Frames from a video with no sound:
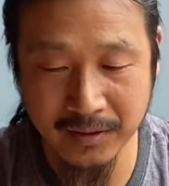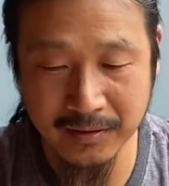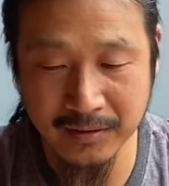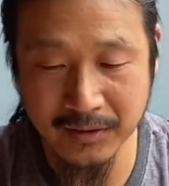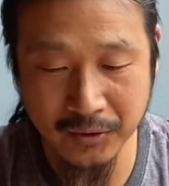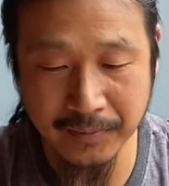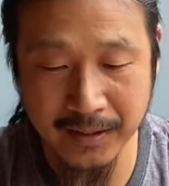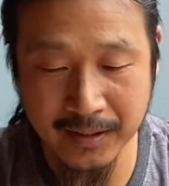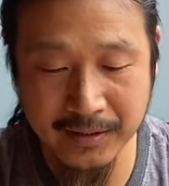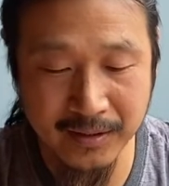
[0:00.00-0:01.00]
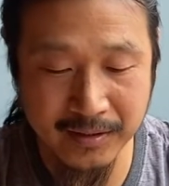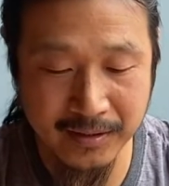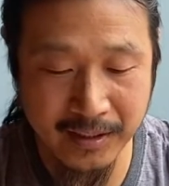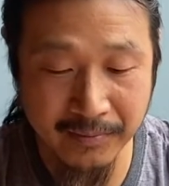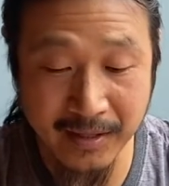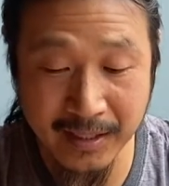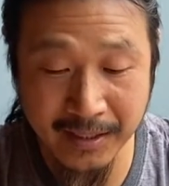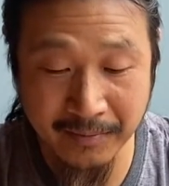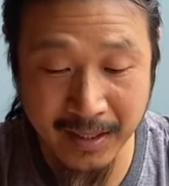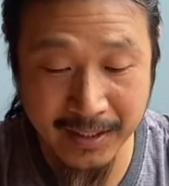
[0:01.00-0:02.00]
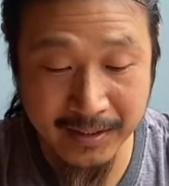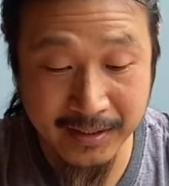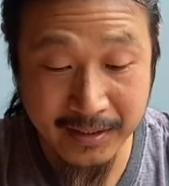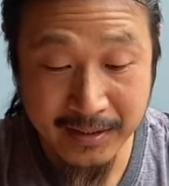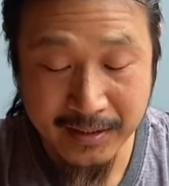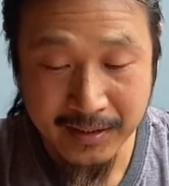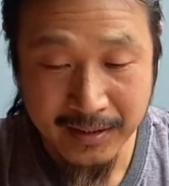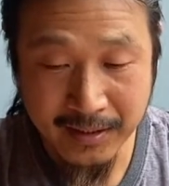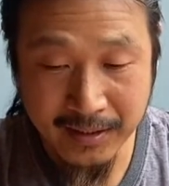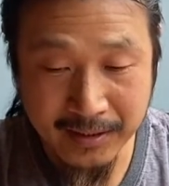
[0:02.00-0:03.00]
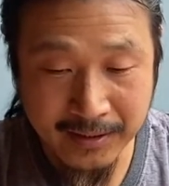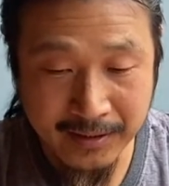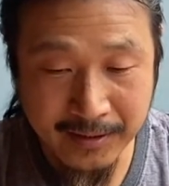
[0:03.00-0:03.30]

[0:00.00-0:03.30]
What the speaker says: too big. Just keep that in mind. And